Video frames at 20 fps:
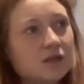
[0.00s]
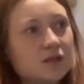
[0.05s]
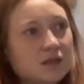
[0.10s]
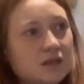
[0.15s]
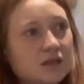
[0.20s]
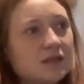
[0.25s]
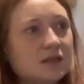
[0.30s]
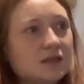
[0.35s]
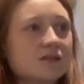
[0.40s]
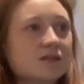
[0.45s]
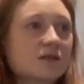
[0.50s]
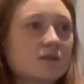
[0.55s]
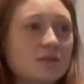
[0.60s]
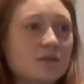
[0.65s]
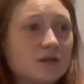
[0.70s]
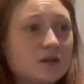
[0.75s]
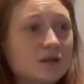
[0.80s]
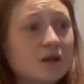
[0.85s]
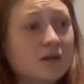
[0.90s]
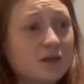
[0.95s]
And this is
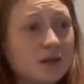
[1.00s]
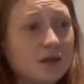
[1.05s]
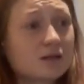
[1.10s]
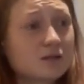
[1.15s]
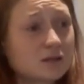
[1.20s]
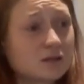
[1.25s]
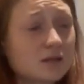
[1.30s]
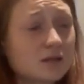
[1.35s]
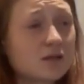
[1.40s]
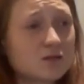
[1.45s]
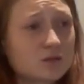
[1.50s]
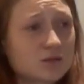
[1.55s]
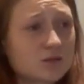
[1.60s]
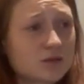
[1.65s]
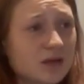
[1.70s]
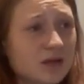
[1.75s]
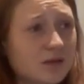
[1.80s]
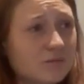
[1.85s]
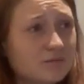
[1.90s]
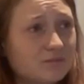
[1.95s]
something that I think is essential to
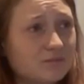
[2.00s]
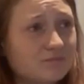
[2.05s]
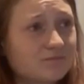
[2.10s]
that.